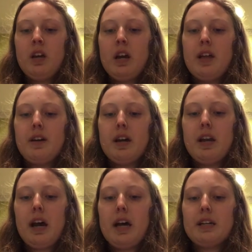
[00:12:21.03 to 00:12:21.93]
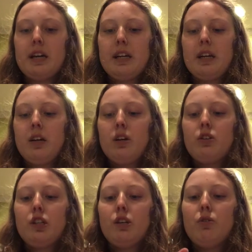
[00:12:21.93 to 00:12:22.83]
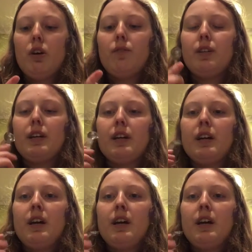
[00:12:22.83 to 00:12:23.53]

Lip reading: and then I did 3 of the